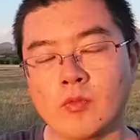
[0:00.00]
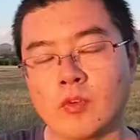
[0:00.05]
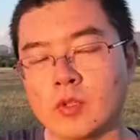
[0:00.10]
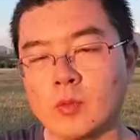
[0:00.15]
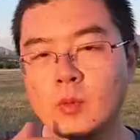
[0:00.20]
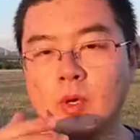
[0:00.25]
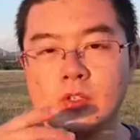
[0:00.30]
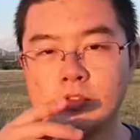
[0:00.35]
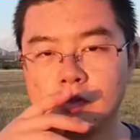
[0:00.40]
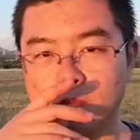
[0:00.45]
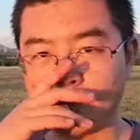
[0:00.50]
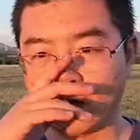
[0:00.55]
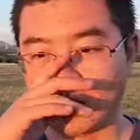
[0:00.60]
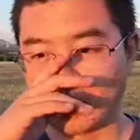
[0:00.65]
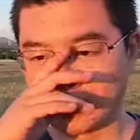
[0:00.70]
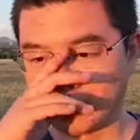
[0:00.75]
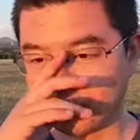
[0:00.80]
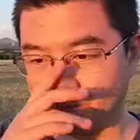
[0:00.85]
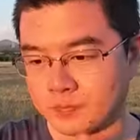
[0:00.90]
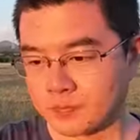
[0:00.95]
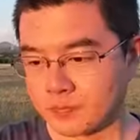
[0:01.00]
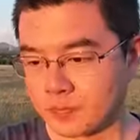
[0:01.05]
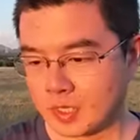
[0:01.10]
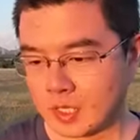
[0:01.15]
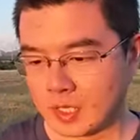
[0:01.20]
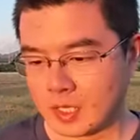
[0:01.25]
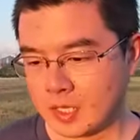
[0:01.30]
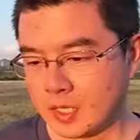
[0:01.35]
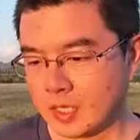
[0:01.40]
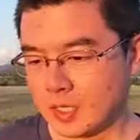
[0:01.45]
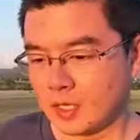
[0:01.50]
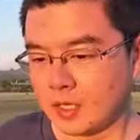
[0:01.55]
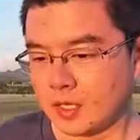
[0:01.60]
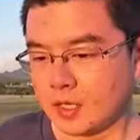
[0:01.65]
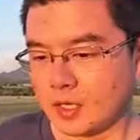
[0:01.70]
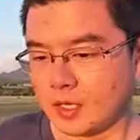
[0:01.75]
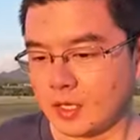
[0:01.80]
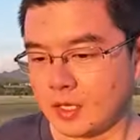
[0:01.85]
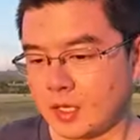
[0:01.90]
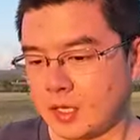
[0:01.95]
for the 1-inch mod.
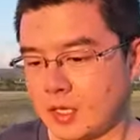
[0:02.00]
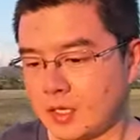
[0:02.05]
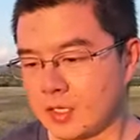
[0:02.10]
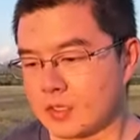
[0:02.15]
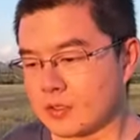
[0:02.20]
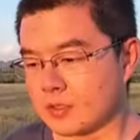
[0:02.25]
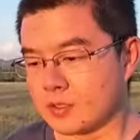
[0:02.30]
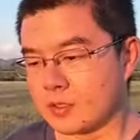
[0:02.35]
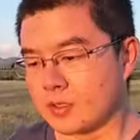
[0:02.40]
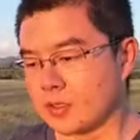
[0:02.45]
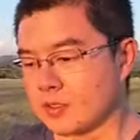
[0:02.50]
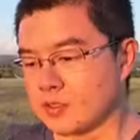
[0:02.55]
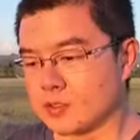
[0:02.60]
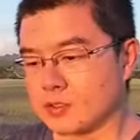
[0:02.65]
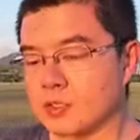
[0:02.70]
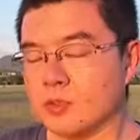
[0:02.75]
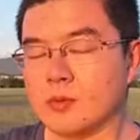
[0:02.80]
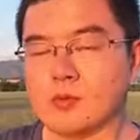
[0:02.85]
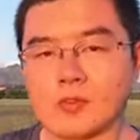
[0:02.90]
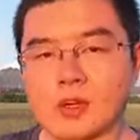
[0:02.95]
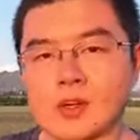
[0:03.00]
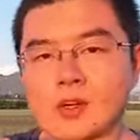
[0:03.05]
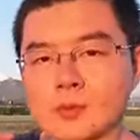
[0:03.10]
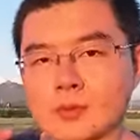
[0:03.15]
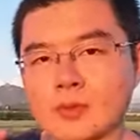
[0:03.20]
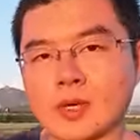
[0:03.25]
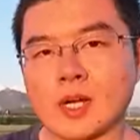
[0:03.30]
It's a very